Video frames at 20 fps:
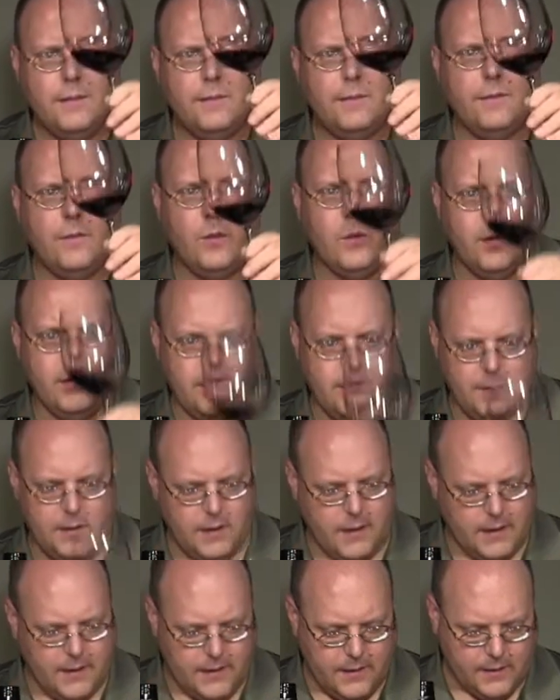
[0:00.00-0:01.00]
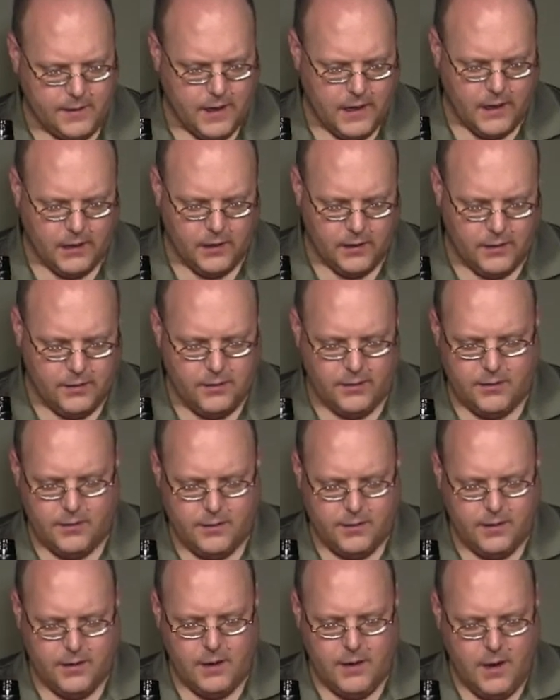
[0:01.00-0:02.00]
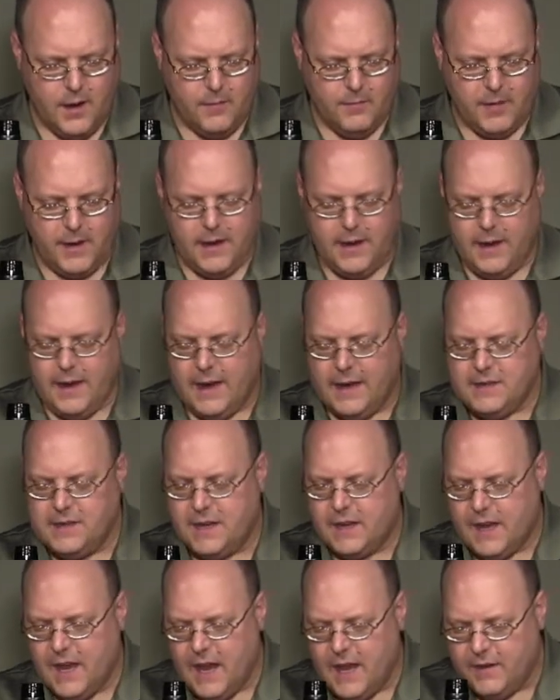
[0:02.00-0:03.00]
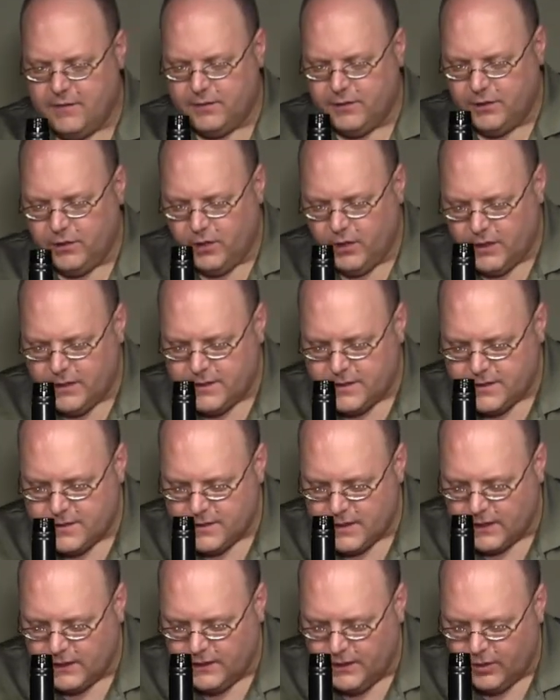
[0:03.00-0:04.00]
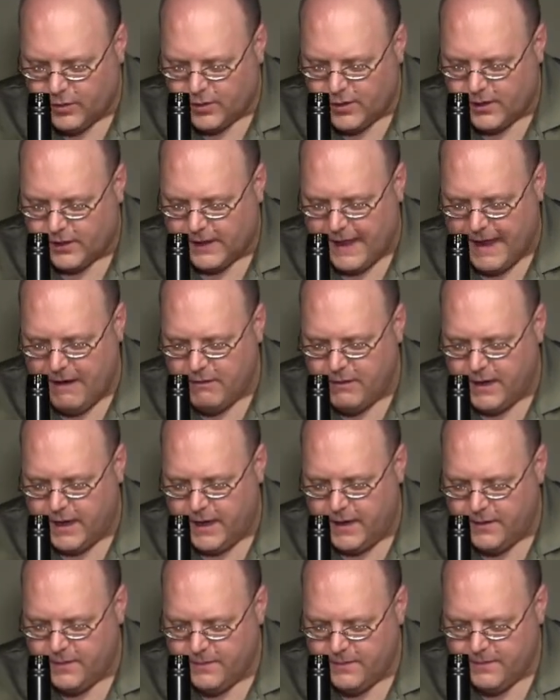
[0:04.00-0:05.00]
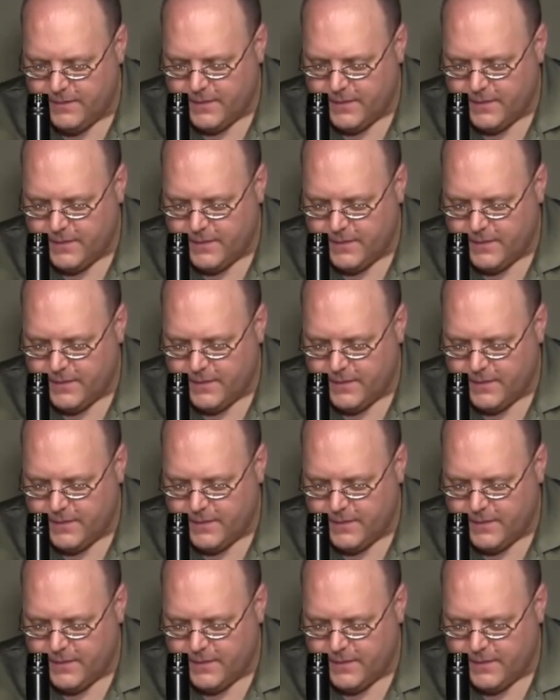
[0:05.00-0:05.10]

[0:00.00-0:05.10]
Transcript: for uh, the color, but it actually kind of looks a little cloudy,